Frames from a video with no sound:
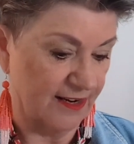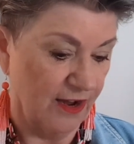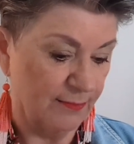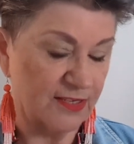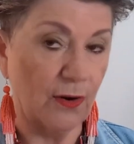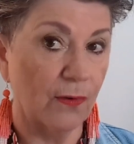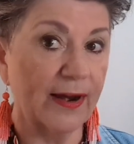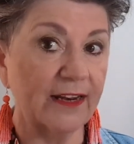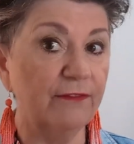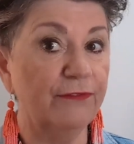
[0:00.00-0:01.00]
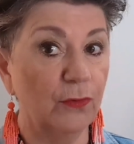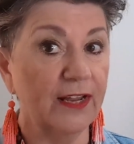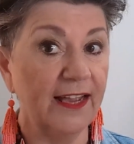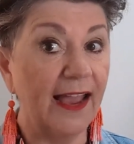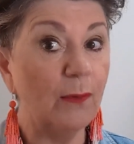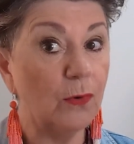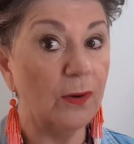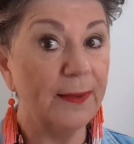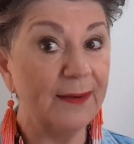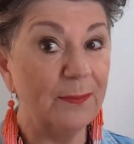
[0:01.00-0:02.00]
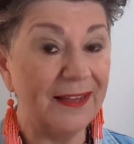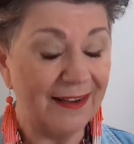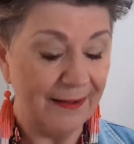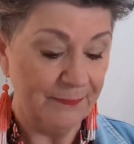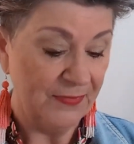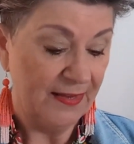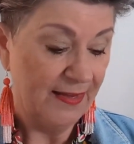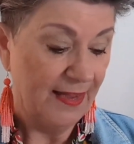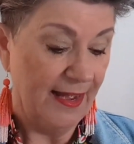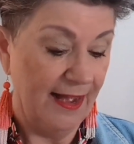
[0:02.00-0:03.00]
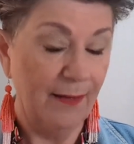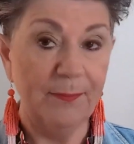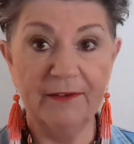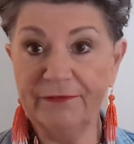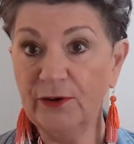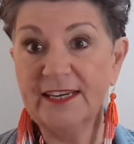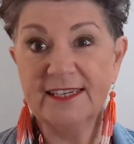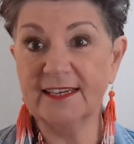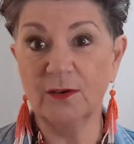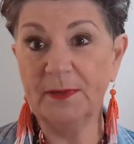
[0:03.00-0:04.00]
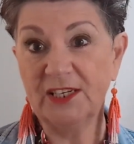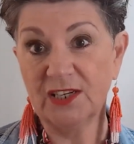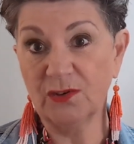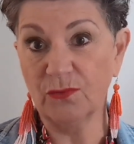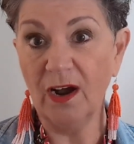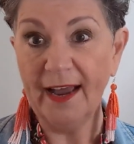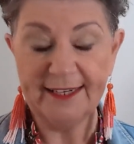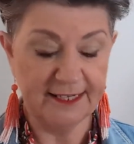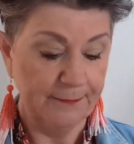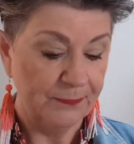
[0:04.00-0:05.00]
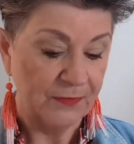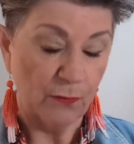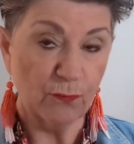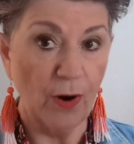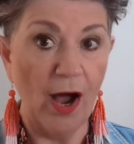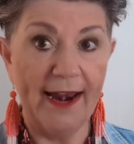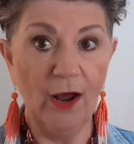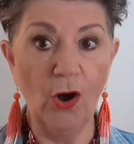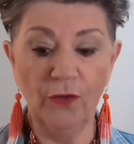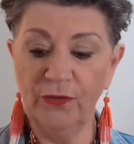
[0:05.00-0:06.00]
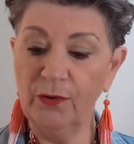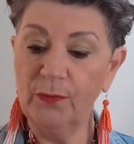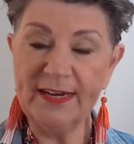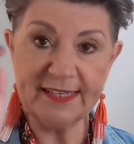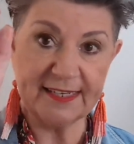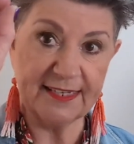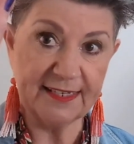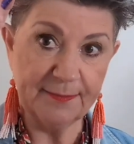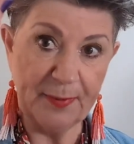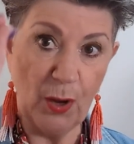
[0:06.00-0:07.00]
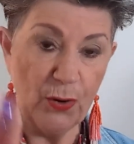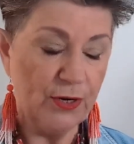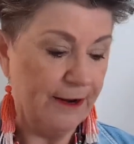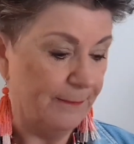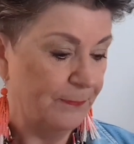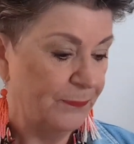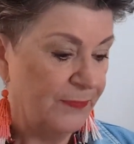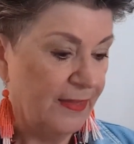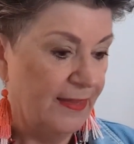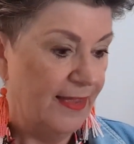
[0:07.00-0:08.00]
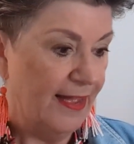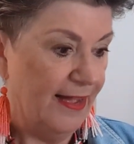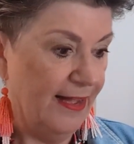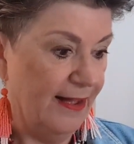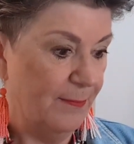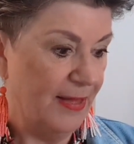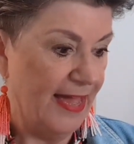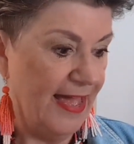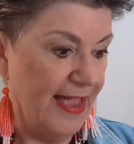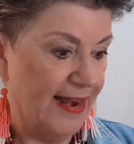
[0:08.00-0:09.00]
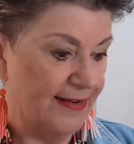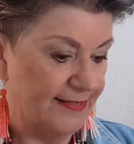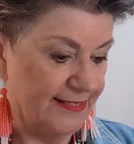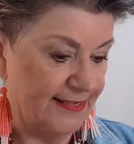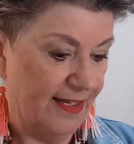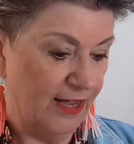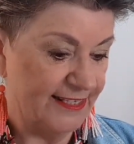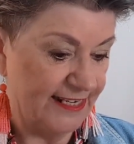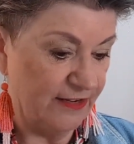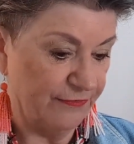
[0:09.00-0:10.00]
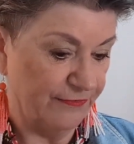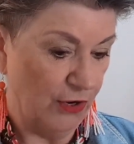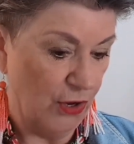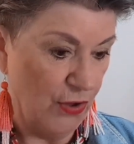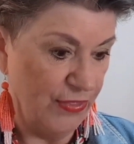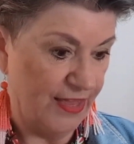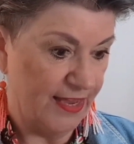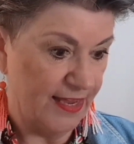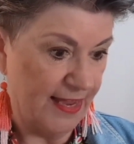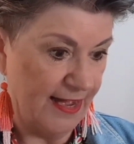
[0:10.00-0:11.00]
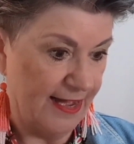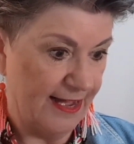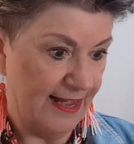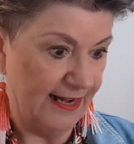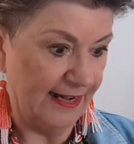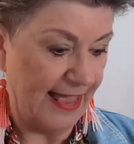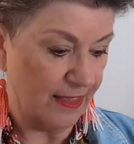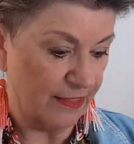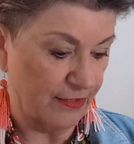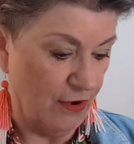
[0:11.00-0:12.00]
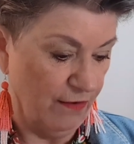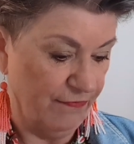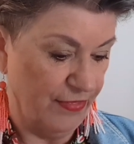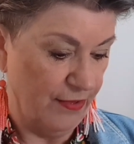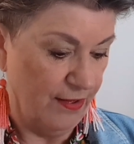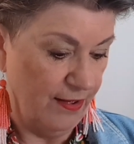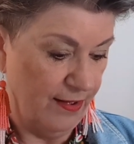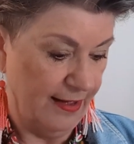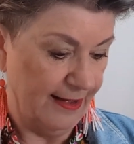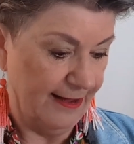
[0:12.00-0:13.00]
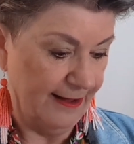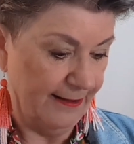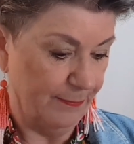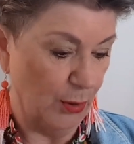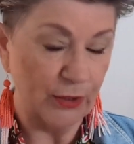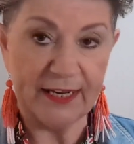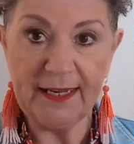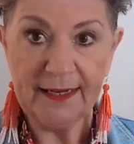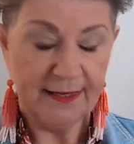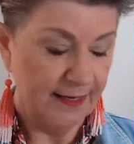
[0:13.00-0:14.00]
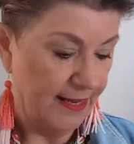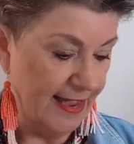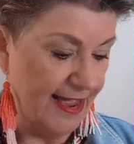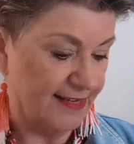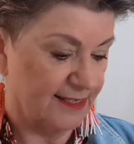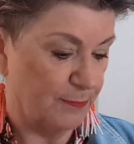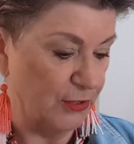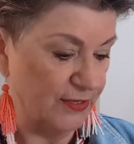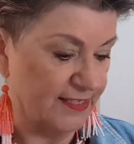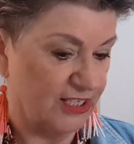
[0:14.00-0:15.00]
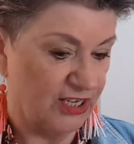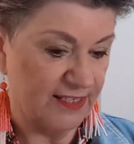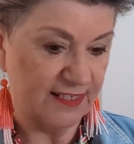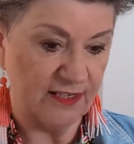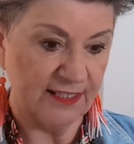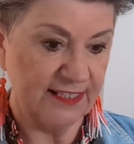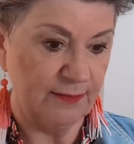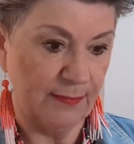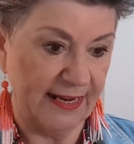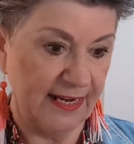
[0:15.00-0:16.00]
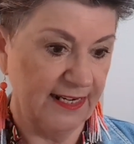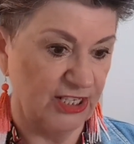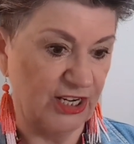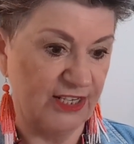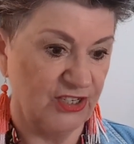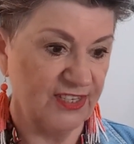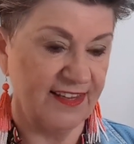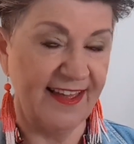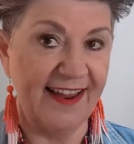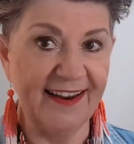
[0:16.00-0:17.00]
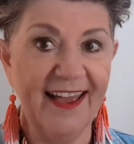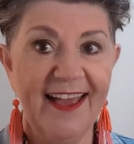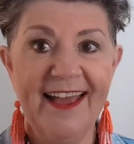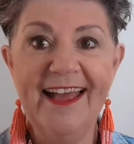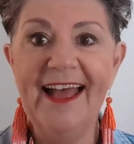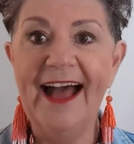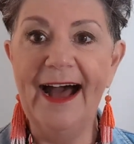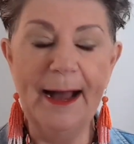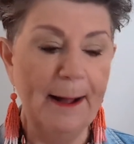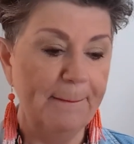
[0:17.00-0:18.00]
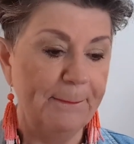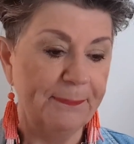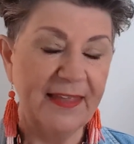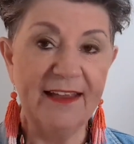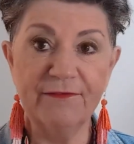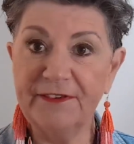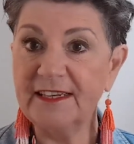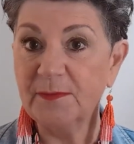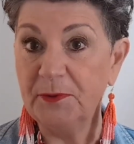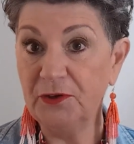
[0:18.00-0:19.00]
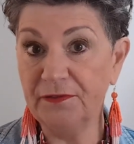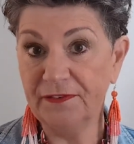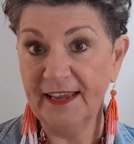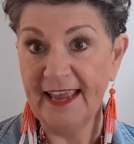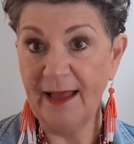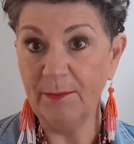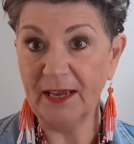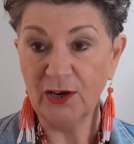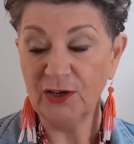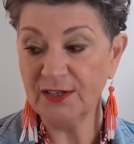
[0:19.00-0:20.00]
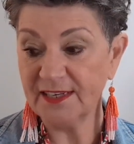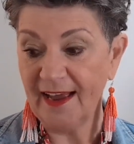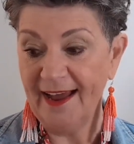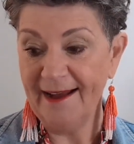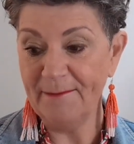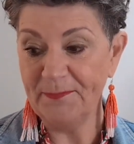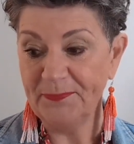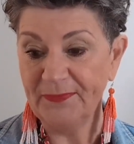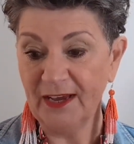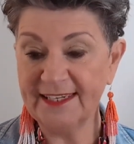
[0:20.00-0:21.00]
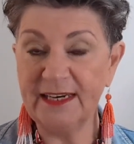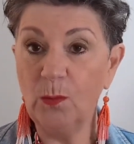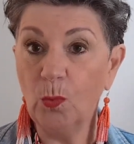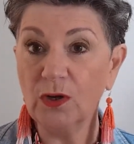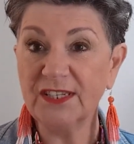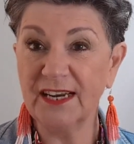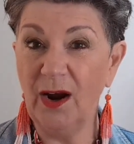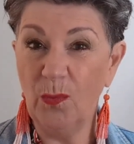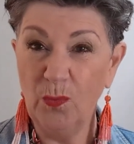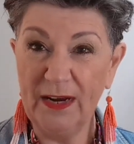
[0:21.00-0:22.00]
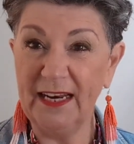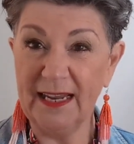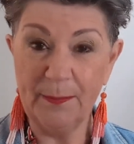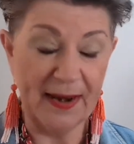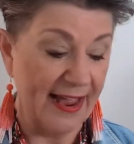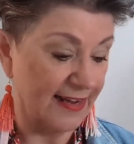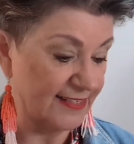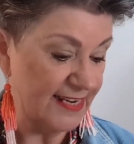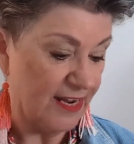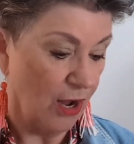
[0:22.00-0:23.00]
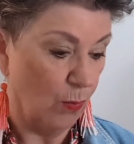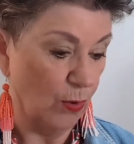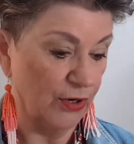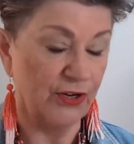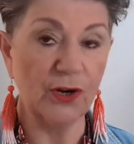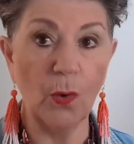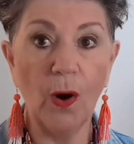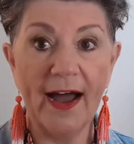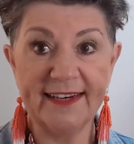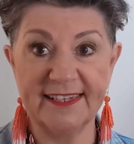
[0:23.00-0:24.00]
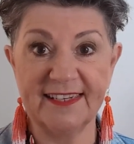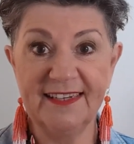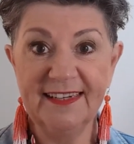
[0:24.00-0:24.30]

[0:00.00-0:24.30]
time. So I reckon 48 would have been better, but 46 will be just right on the wrist bone. And I did follow the length of the body as per suggested. I didn't make any changes to that. It fits beautifully, and because I didn't want it really blousy, I wanted it quite